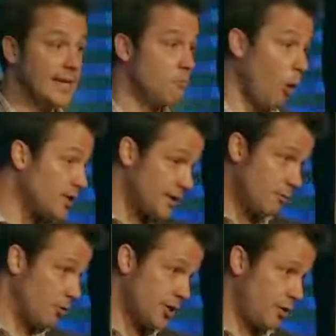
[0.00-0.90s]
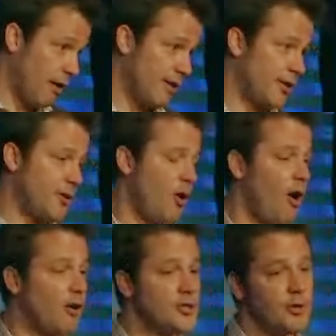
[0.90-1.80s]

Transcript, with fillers: It wasn't, it wasn't crowded at all.